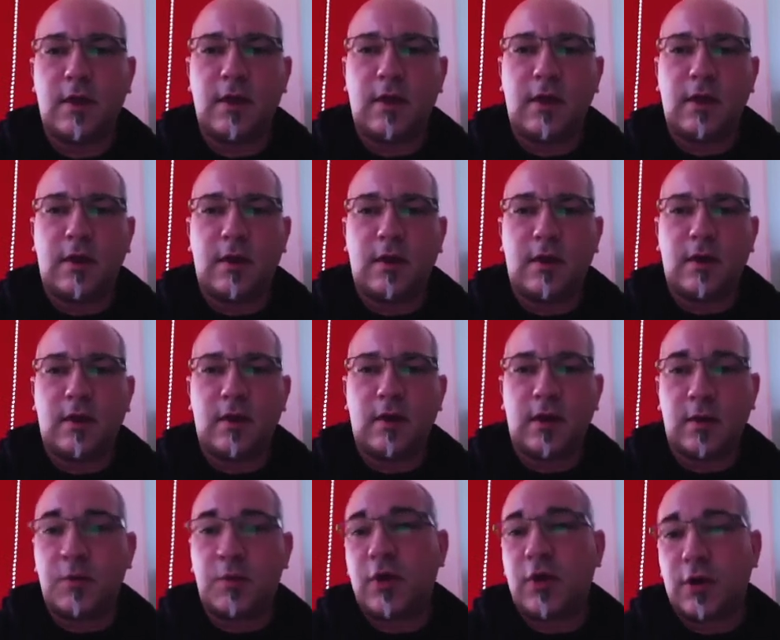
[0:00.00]

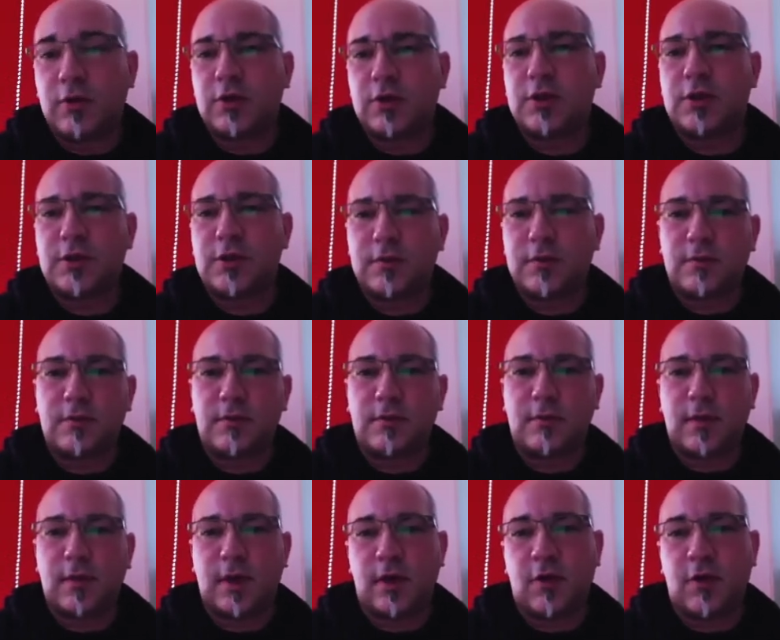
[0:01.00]
approach.
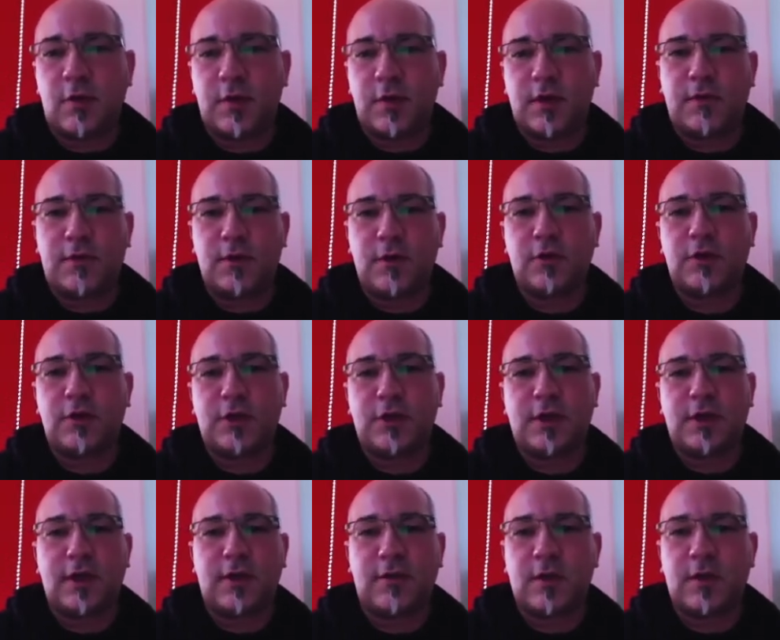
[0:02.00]
I hope in the future
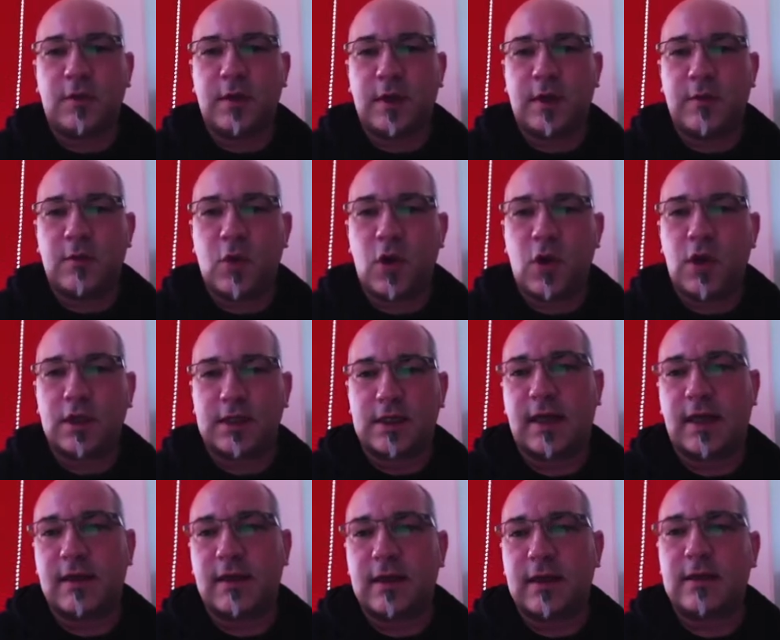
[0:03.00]
there will be more
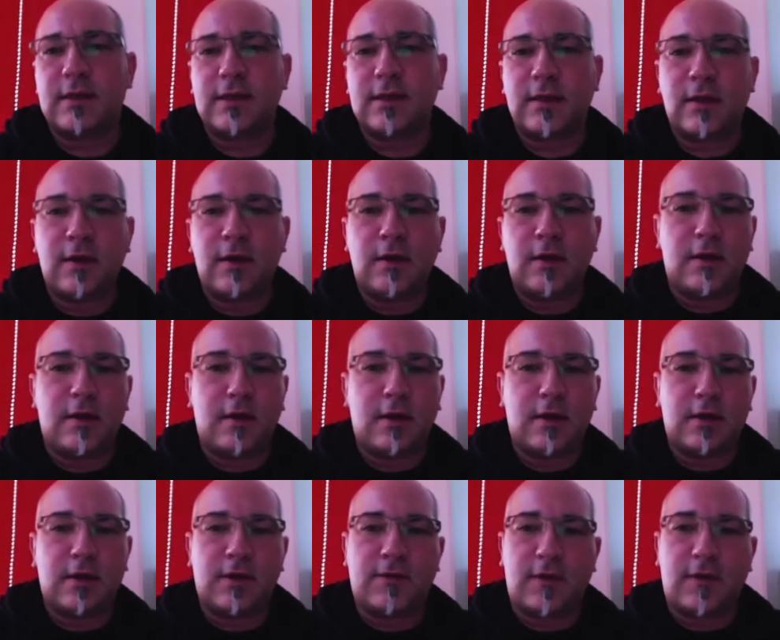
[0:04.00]
standards
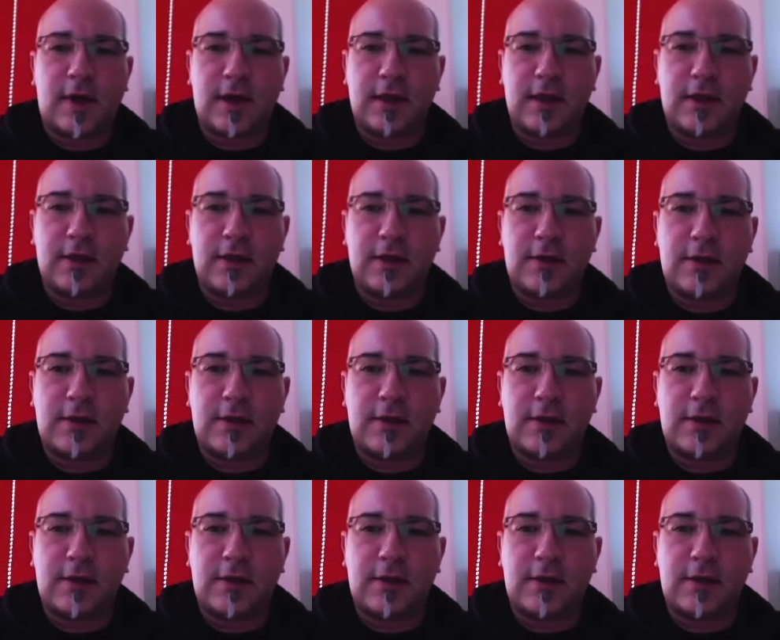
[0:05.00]
defining this.